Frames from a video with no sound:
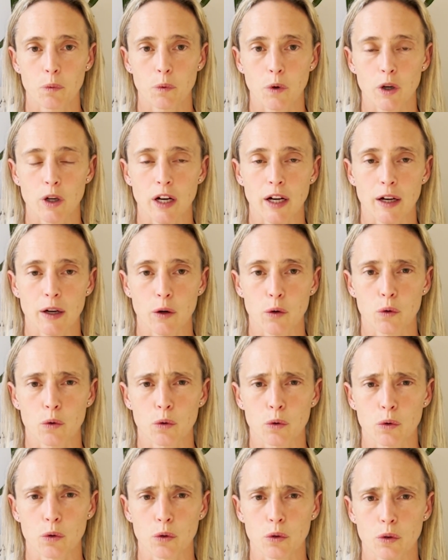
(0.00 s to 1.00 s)

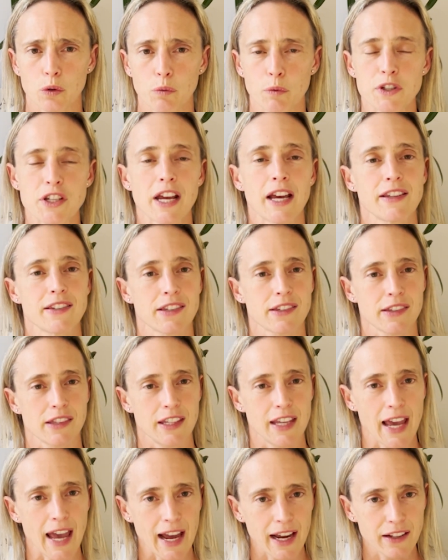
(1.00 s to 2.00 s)
which has
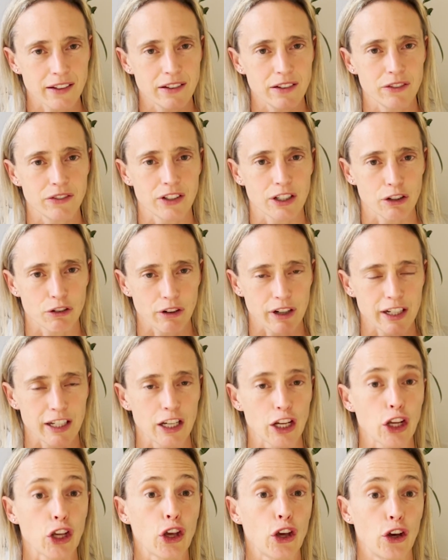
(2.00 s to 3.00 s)
the active
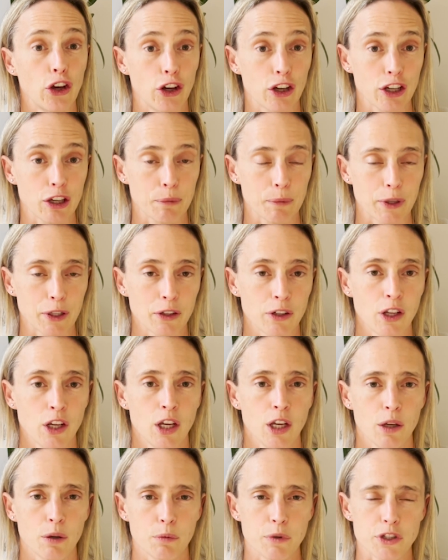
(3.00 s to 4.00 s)
ingredient curcumin,
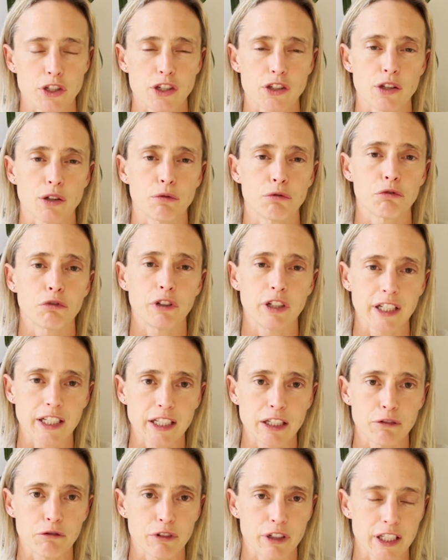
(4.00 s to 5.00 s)
which is a
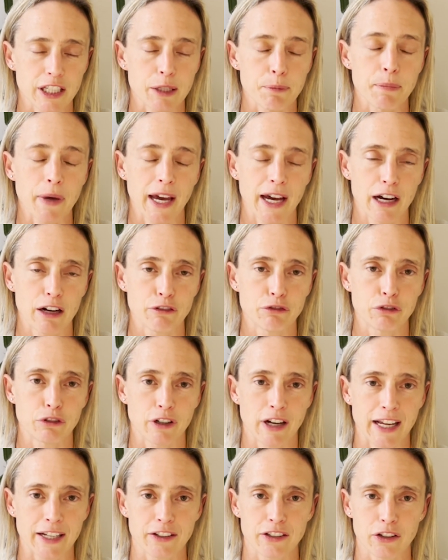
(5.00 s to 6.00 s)
really, really powerful
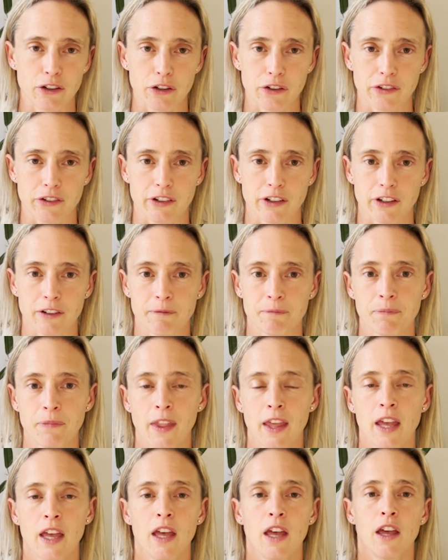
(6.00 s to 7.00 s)
antioxidant.
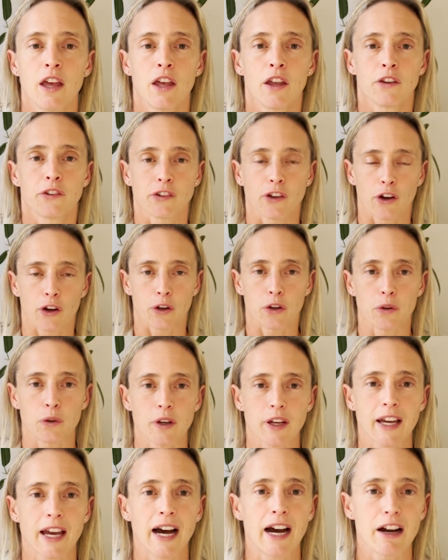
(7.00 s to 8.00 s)
So
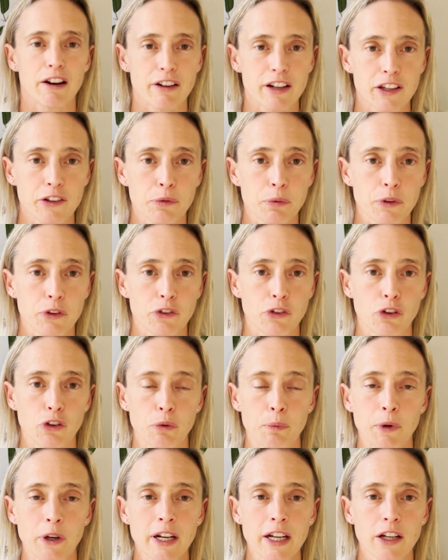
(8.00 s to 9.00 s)
curries with
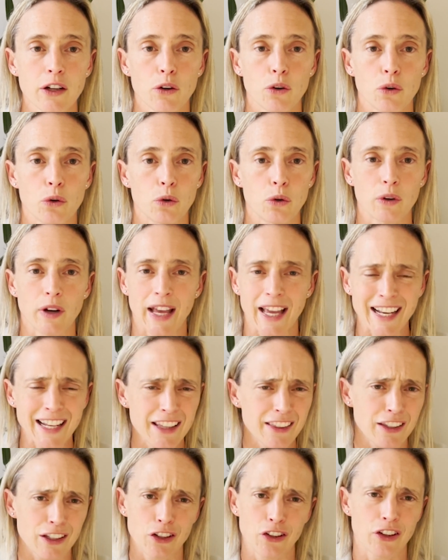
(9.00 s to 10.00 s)
turmeric or
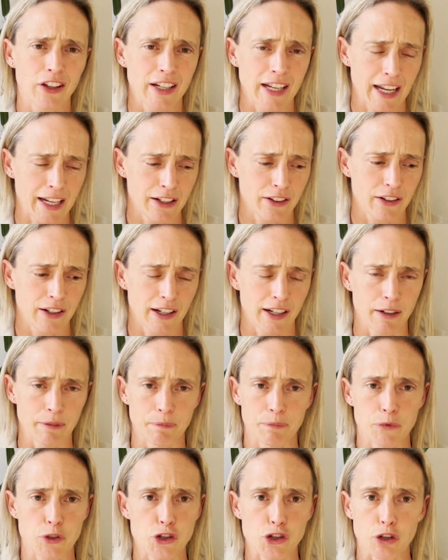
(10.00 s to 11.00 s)
anything you can add
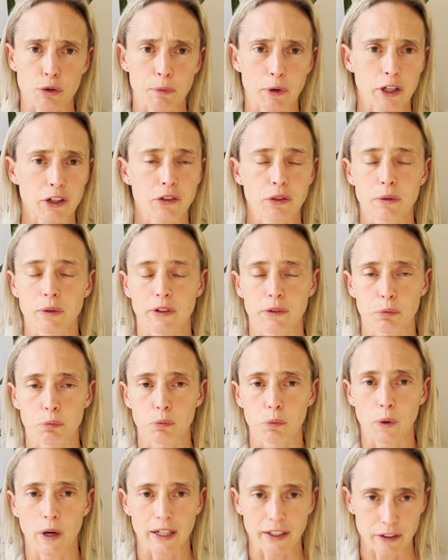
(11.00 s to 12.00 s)
turmeric to is
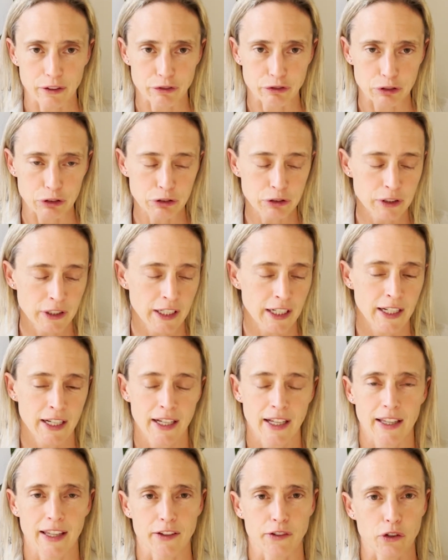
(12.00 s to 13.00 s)
wonderful.
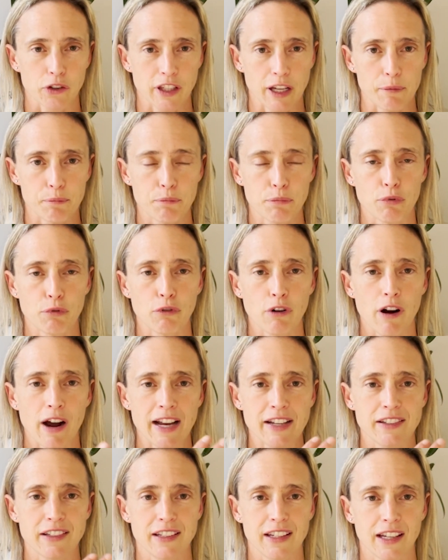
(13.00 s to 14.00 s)
It's got that
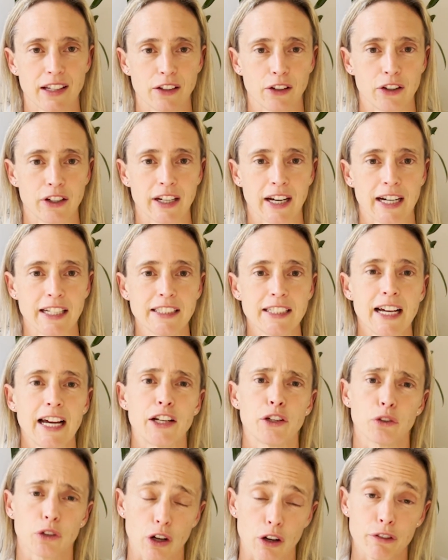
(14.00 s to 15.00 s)
bright yellow colour,
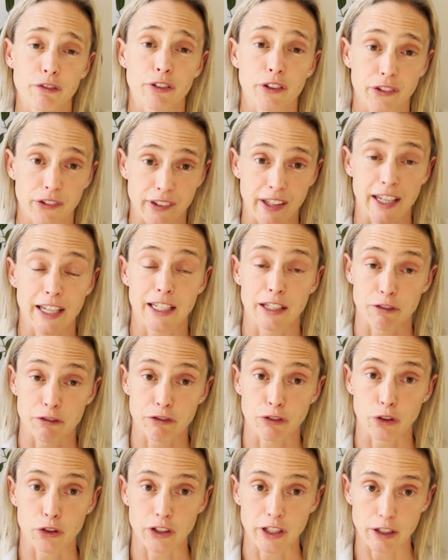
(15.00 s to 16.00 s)
and you'll often see it in
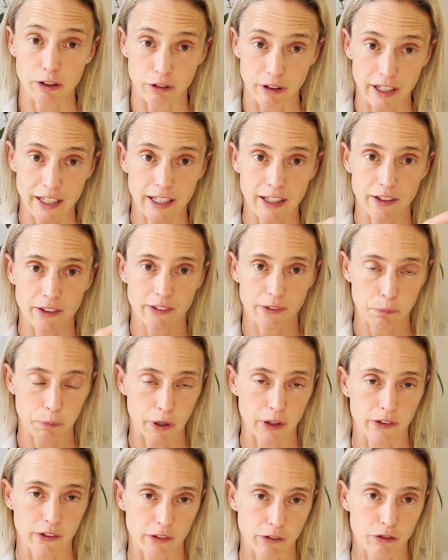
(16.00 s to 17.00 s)
food ingredients
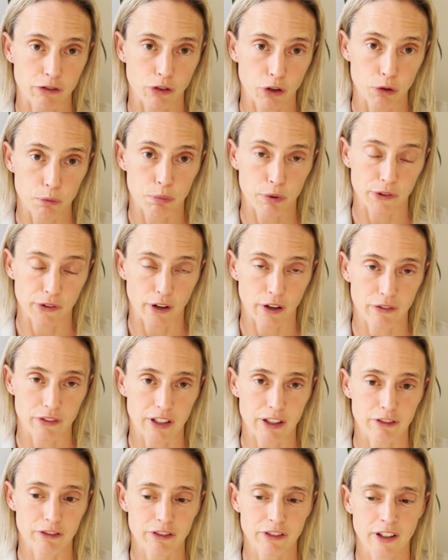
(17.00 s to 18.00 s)
because it's a food
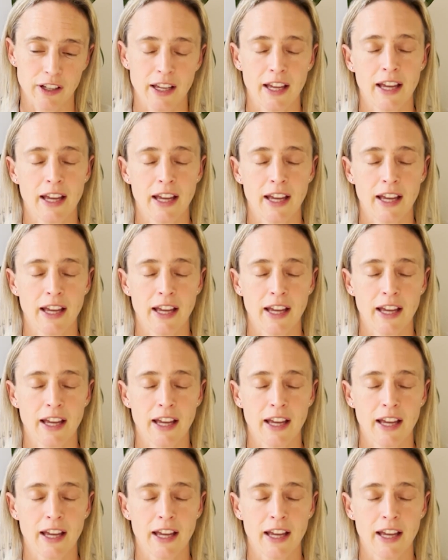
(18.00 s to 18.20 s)
preservative.